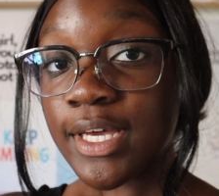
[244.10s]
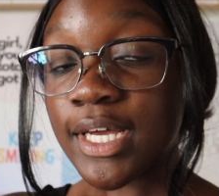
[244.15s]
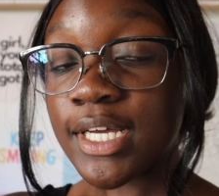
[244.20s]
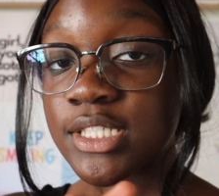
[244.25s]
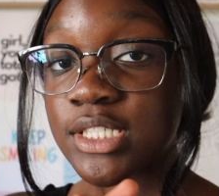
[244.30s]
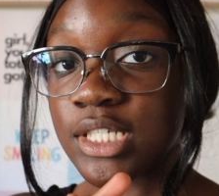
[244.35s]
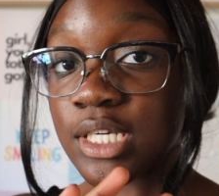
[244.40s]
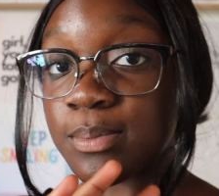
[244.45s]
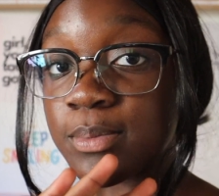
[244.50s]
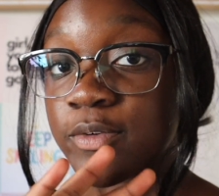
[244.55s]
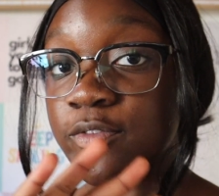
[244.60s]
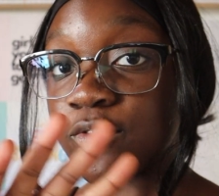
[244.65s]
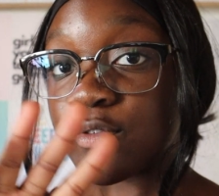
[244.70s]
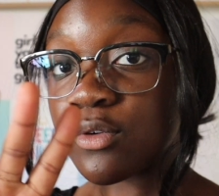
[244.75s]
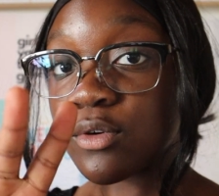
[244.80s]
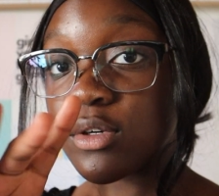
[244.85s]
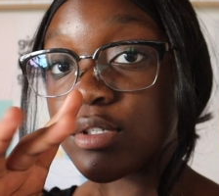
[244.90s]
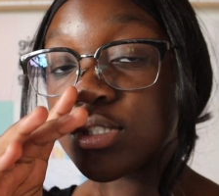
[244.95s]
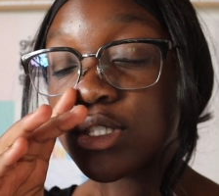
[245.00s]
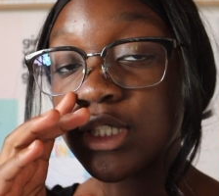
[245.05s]
I said
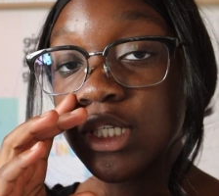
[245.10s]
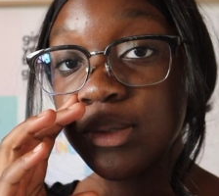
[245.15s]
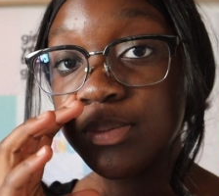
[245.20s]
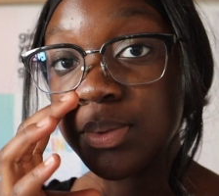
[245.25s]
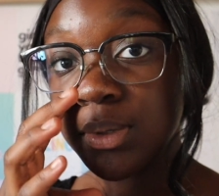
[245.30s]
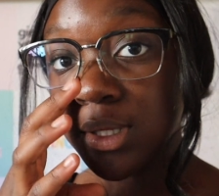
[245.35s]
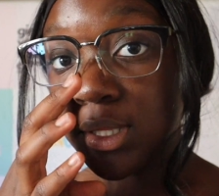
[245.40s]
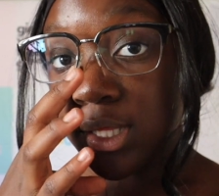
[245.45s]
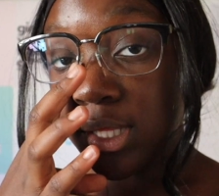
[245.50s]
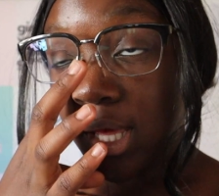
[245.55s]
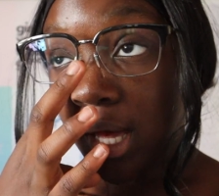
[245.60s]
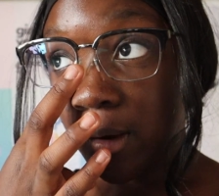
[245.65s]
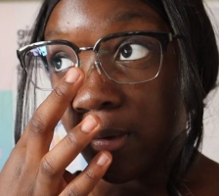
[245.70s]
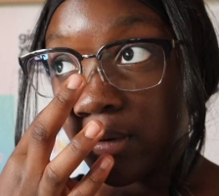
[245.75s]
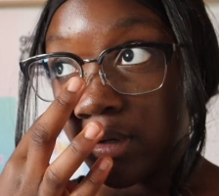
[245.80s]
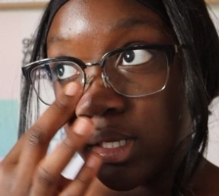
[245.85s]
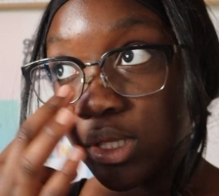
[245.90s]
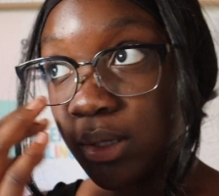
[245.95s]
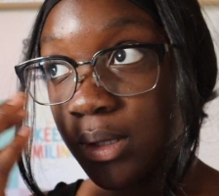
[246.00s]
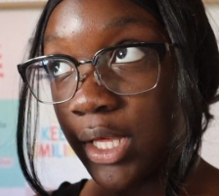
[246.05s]
before, typically I
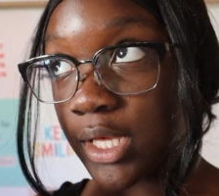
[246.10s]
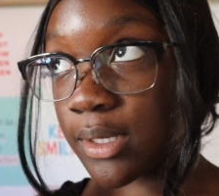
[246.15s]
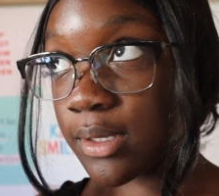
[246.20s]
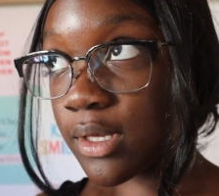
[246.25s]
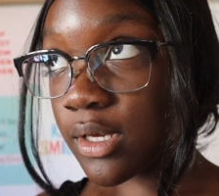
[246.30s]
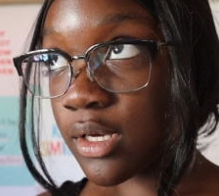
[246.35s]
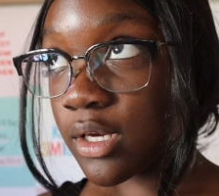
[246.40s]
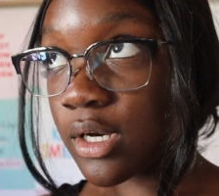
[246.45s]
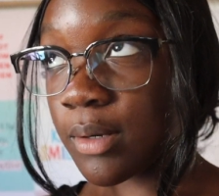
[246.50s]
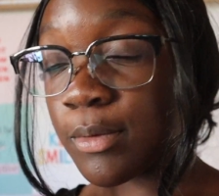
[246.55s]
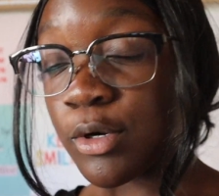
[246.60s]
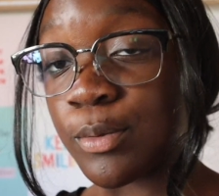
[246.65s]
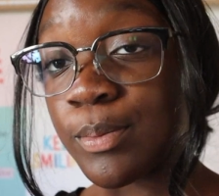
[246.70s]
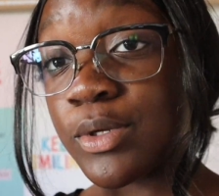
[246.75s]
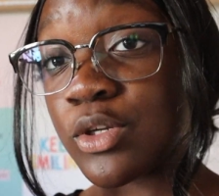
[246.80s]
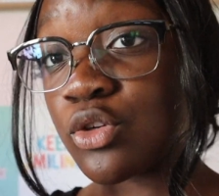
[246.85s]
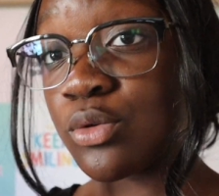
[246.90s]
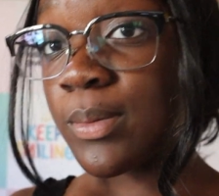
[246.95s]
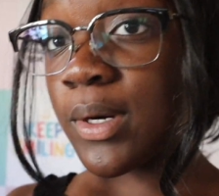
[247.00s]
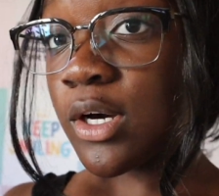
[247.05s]
would like come
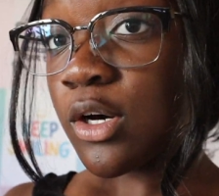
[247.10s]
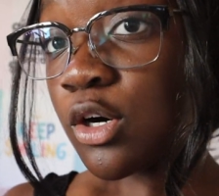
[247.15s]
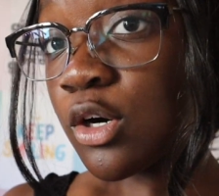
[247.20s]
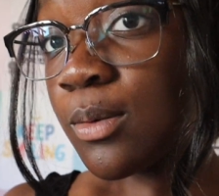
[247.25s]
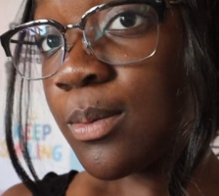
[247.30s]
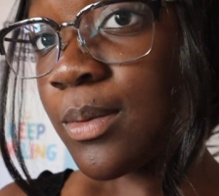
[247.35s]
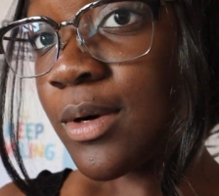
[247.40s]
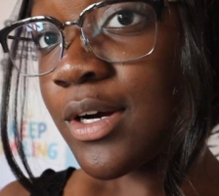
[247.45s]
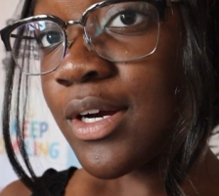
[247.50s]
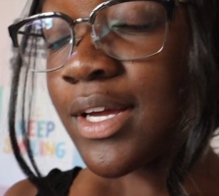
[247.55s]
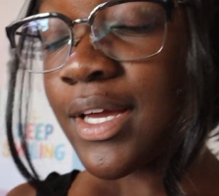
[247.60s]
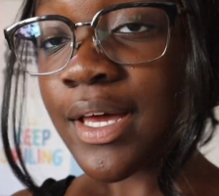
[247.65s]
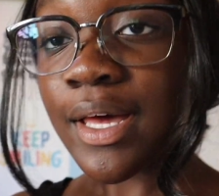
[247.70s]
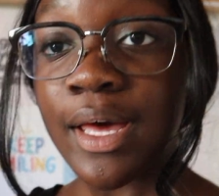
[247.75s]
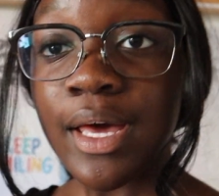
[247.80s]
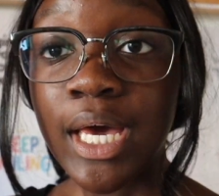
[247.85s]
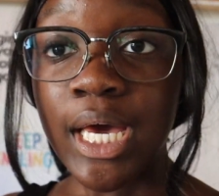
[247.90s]
home and do my homework.